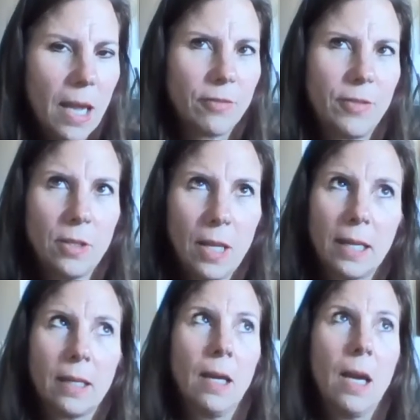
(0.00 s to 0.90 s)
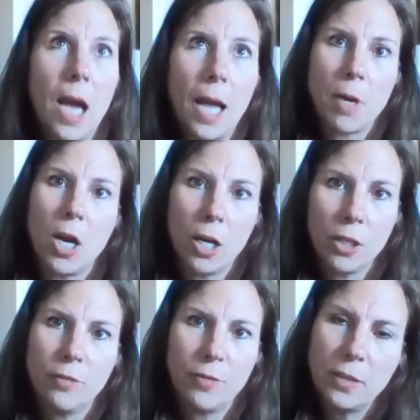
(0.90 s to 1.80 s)
I feel like I'm a
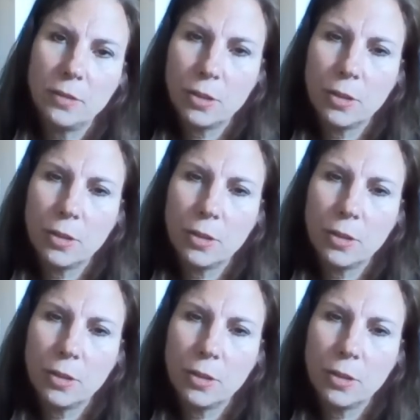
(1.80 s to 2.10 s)
heartfelt